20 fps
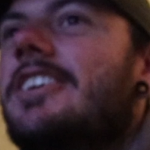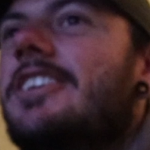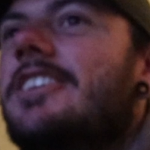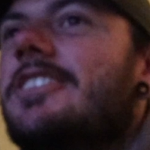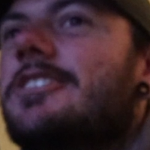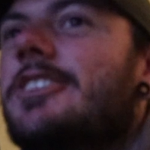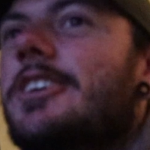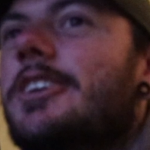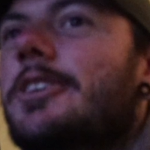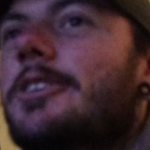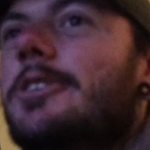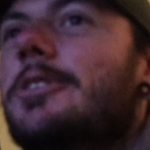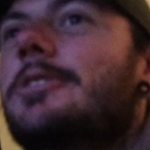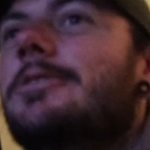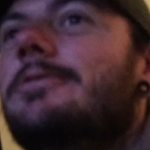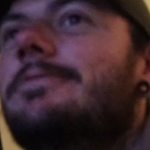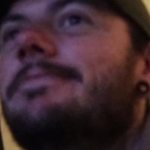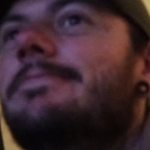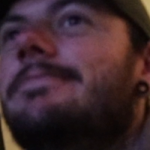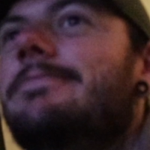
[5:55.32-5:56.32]
So,
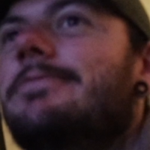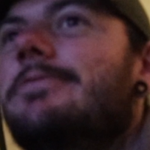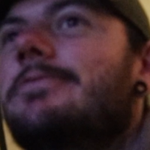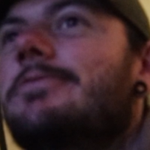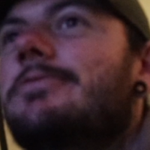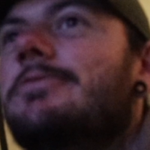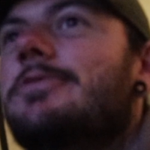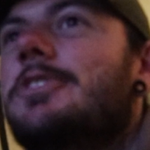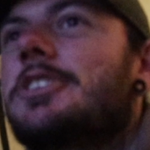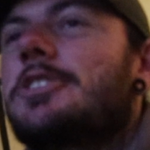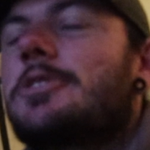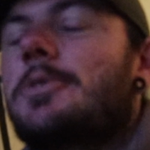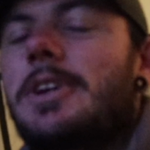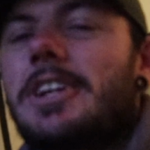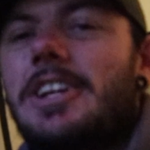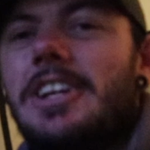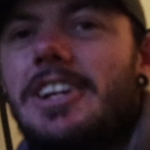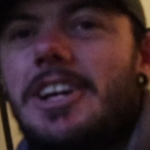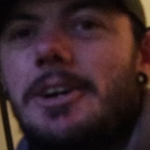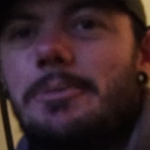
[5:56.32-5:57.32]
just a quick
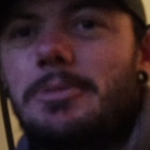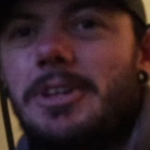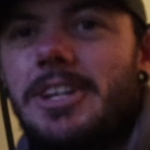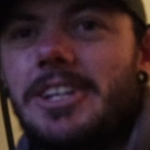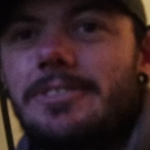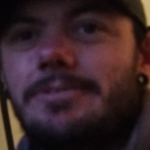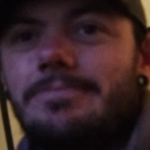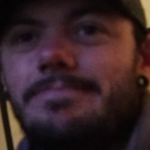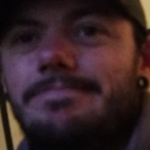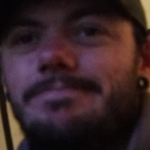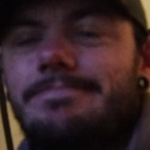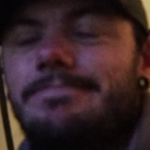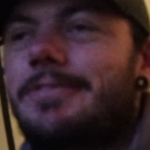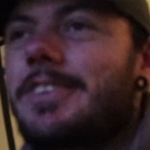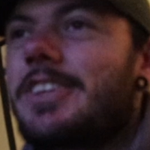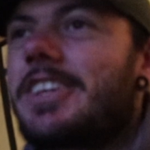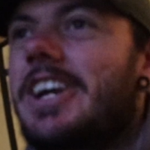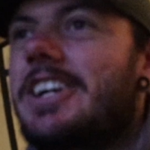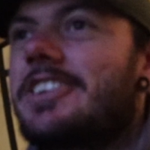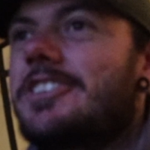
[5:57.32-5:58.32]
little update.
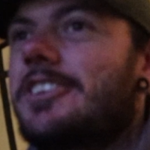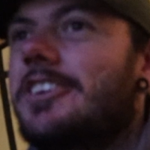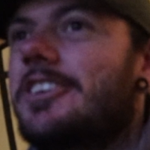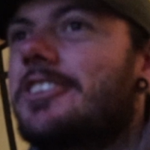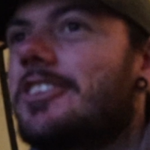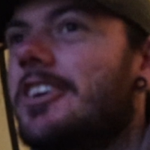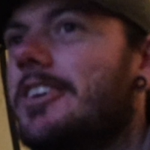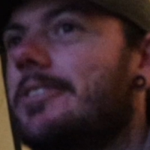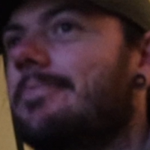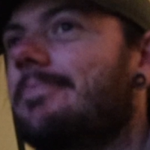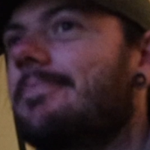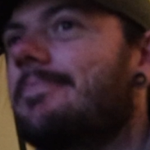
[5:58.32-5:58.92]
The catch goes up.